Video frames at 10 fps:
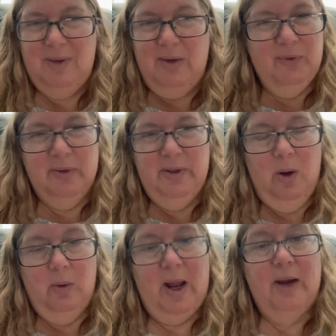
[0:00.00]
I really
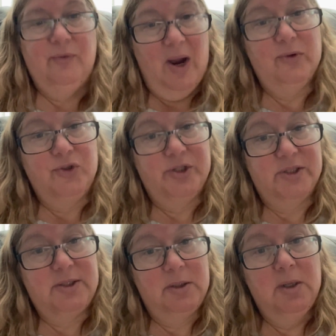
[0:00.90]
don't. I'd rather
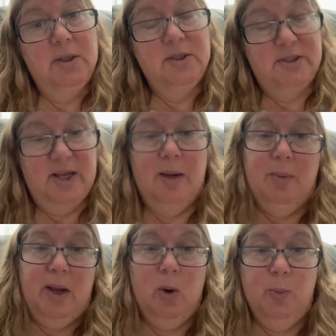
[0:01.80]
just say
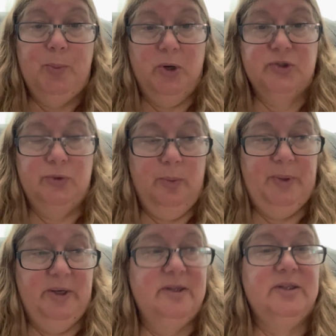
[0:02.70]
my own personal opinions.